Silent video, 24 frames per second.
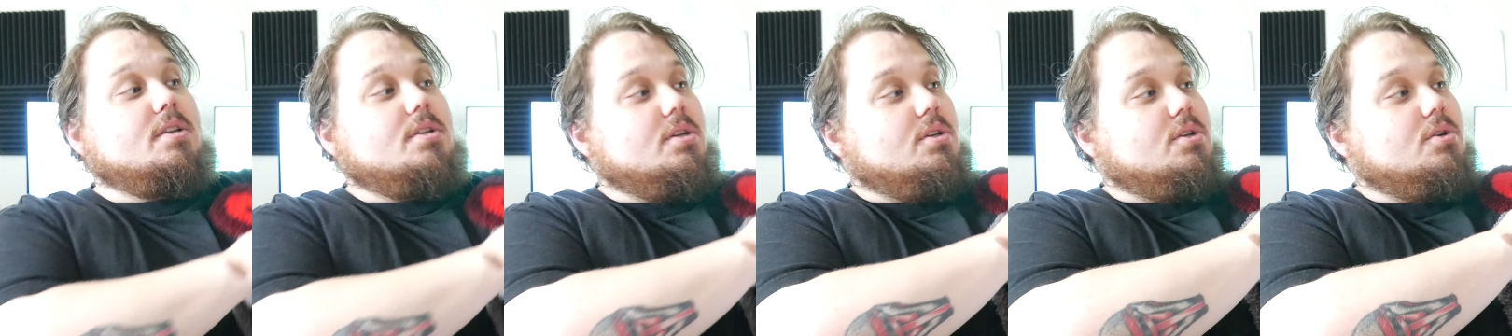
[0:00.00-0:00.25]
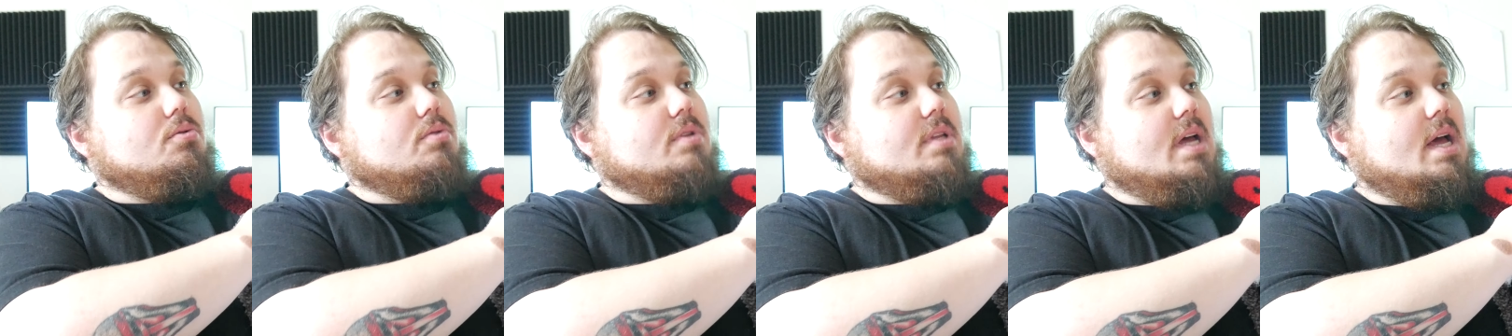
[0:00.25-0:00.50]
to
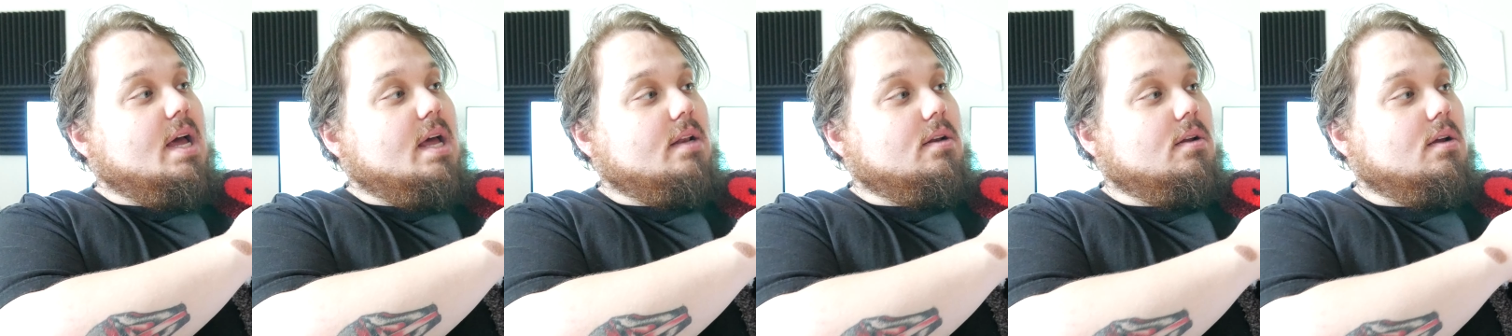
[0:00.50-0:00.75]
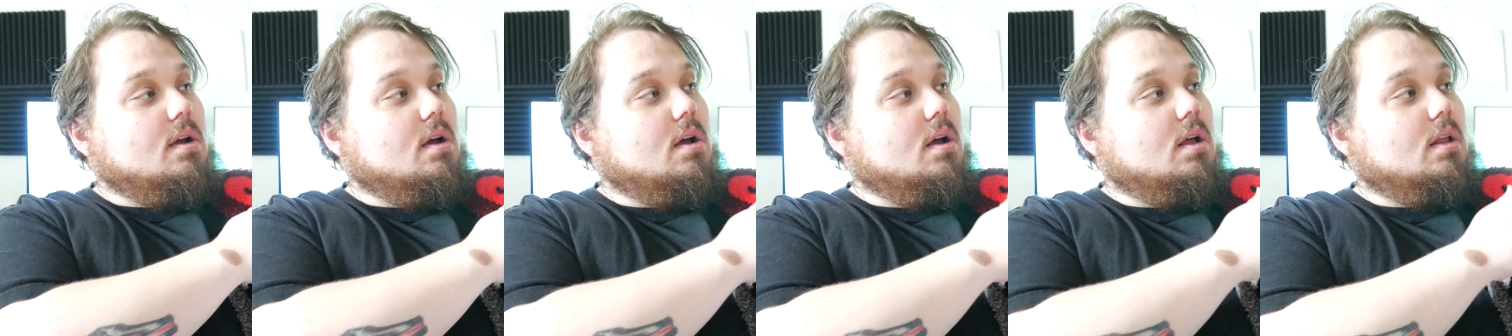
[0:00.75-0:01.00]
do that.
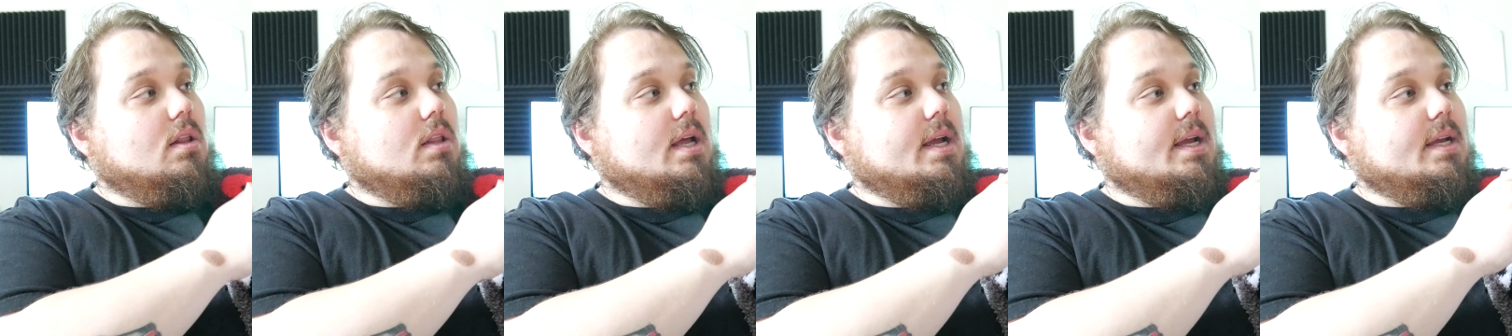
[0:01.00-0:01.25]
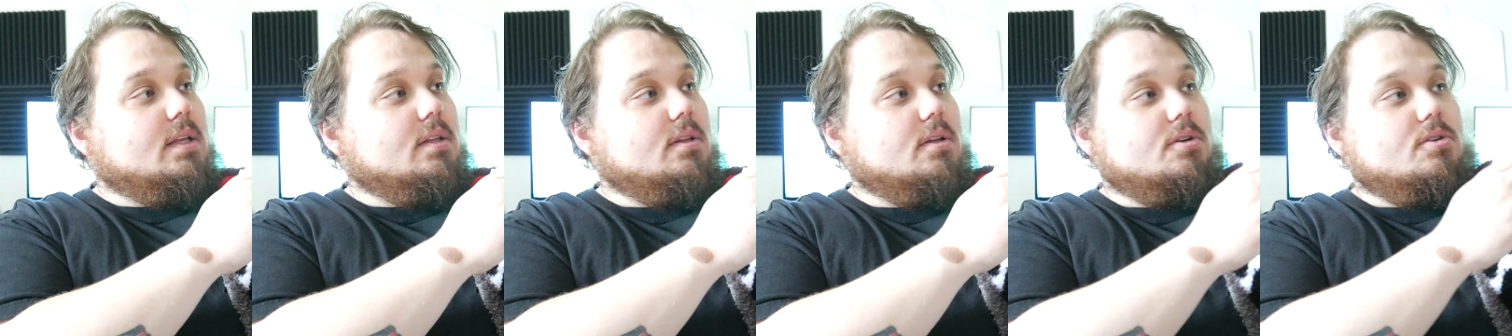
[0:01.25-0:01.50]

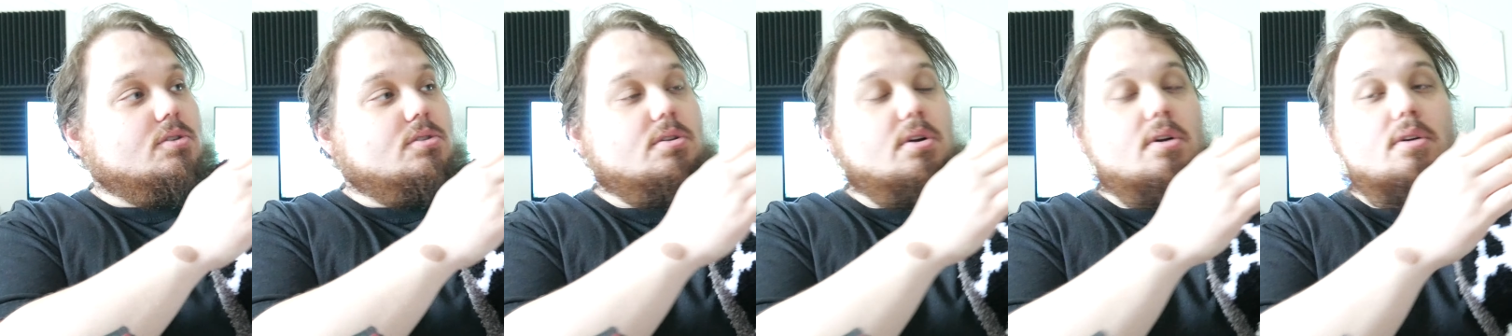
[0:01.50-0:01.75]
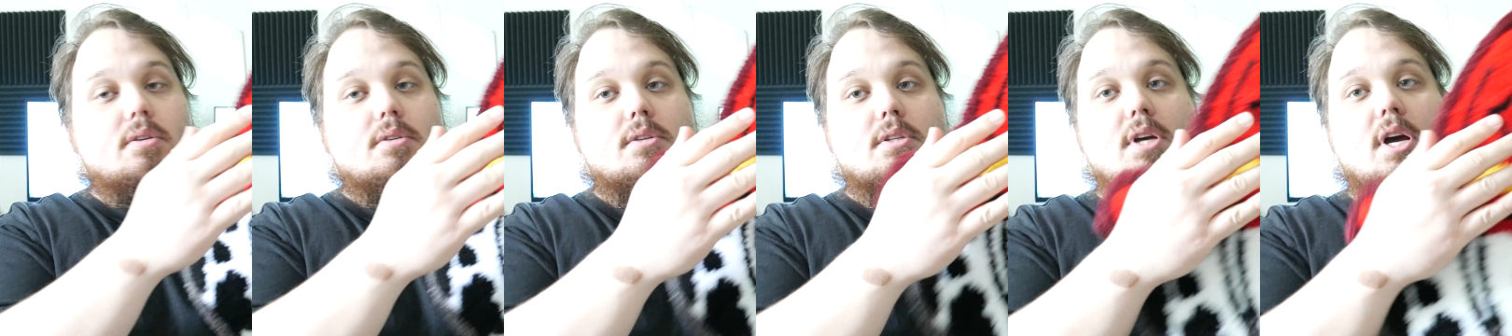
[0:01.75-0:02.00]
Like, there's
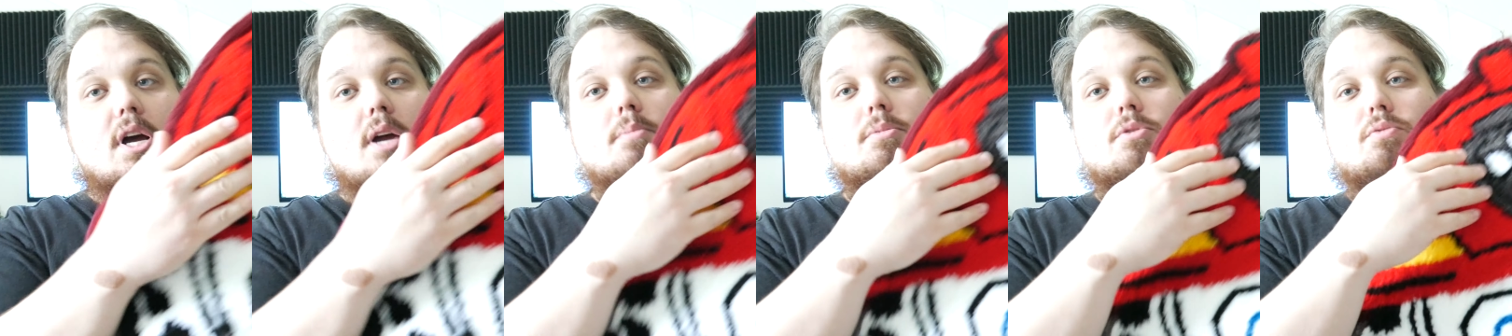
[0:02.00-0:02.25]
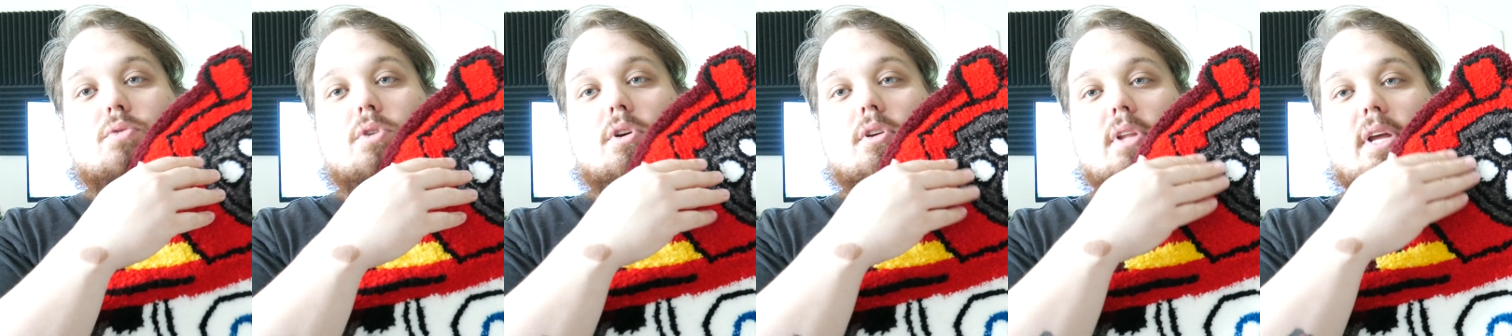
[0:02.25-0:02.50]
certain
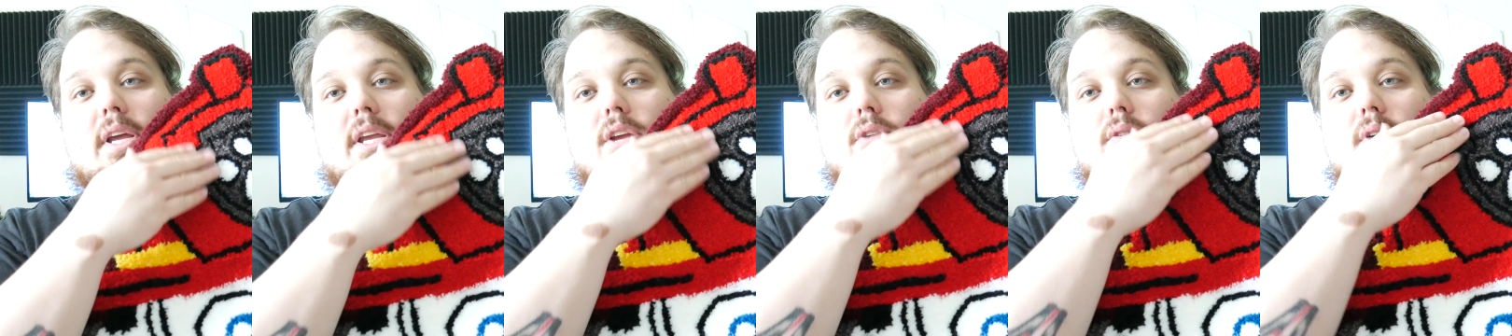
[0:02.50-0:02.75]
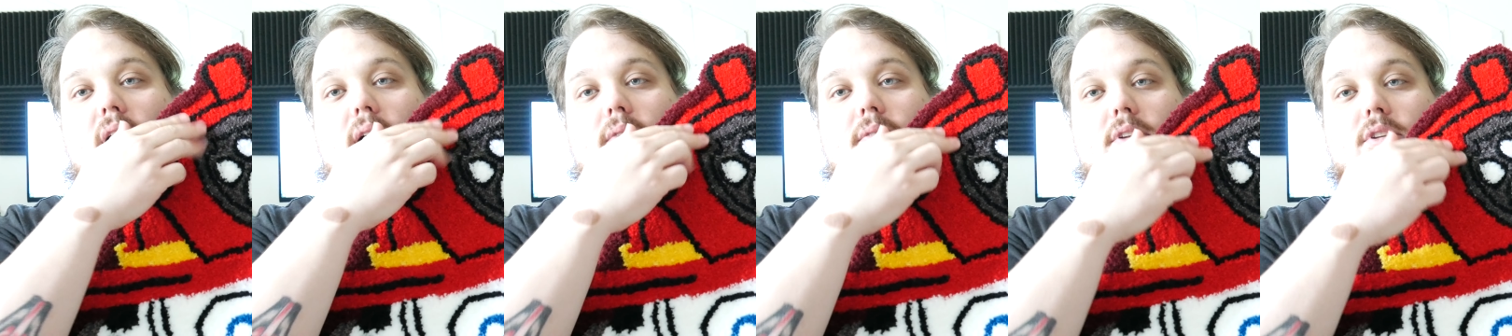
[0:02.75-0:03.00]
times where, like,
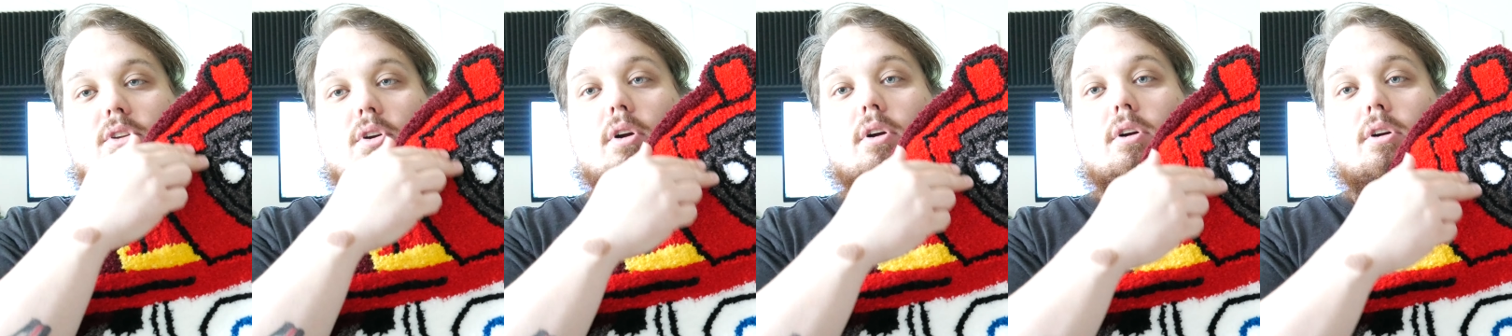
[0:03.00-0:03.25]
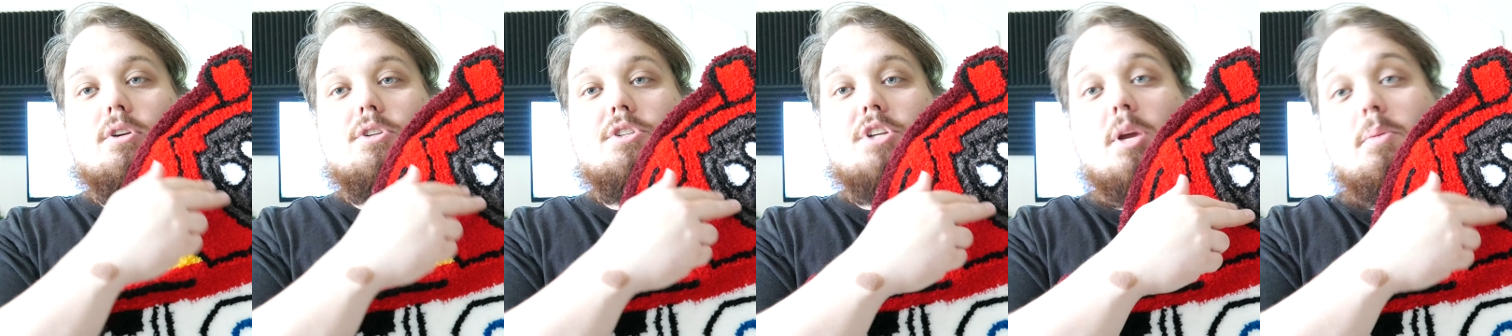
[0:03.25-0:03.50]
you'll have a
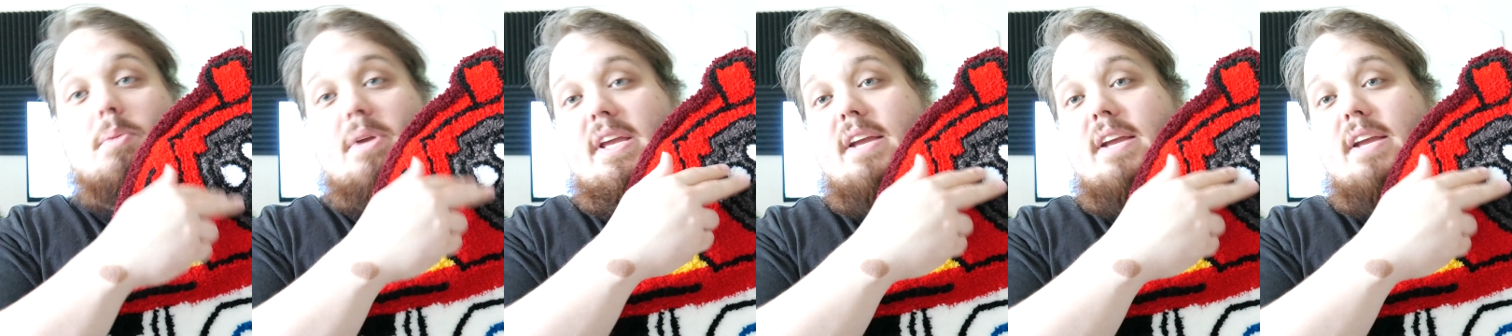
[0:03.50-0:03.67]
darker shape.